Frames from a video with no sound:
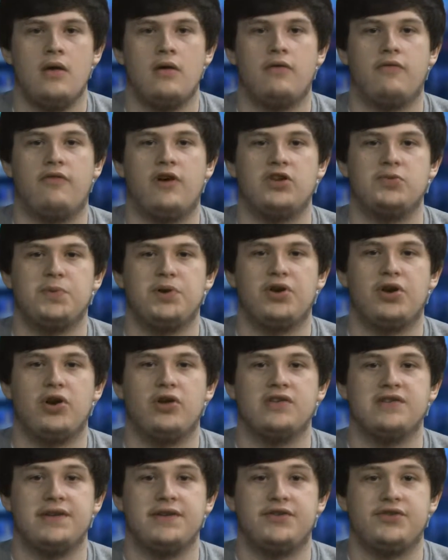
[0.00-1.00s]
Freshman
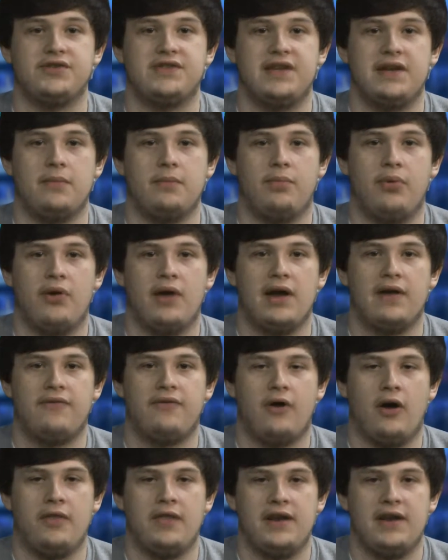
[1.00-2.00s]
girls interested in playing
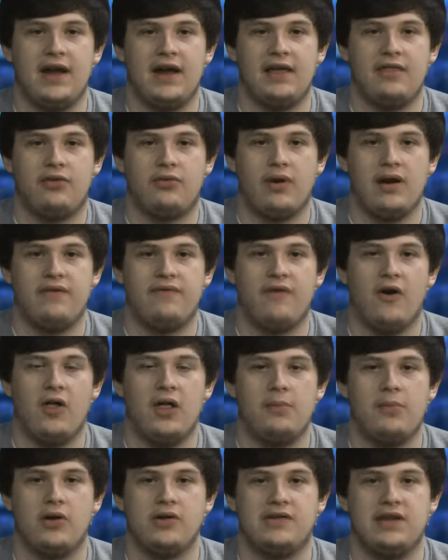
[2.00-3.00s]
on the ninth grade
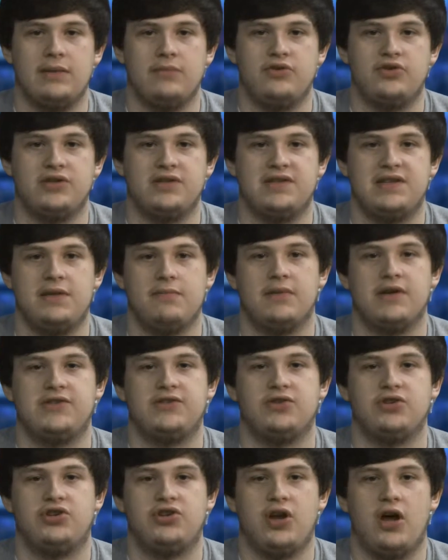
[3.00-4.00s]
volleyball team should see
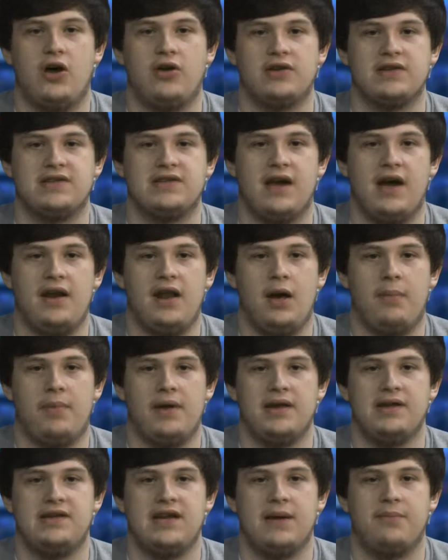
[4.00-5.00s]
Mr. Shaw to sign up
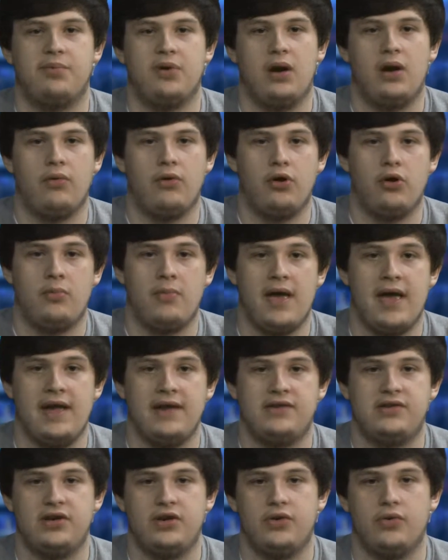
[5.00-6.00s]
in temporary room
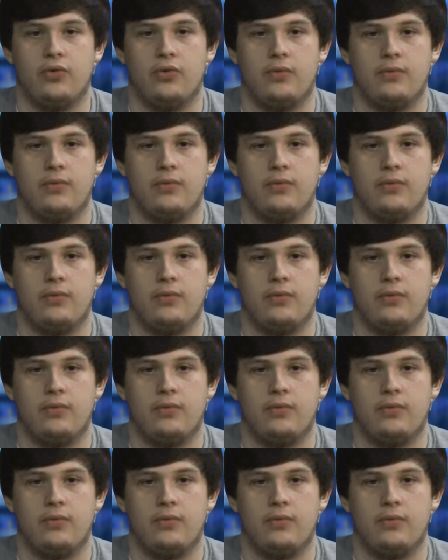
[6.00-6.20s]
A2.